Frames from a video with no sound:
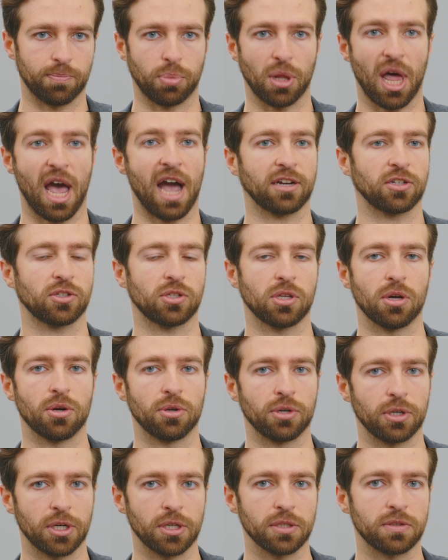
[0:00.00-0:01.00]

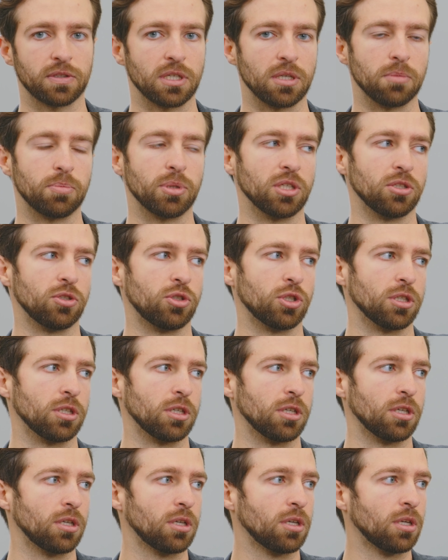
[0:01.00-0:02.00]
Blackstone or a
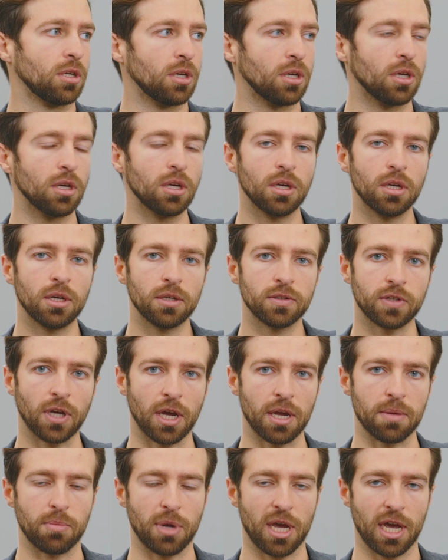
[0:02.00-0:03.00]
TPG
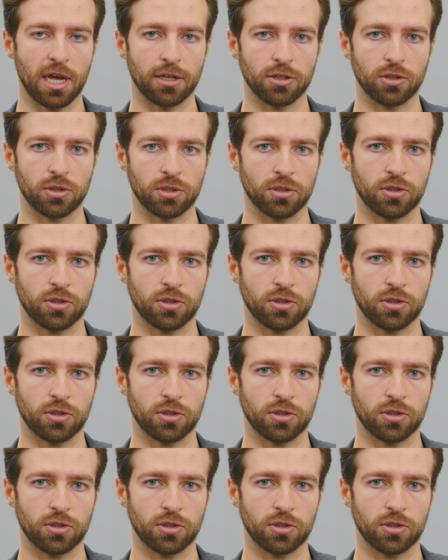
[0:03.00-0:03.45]
type manager.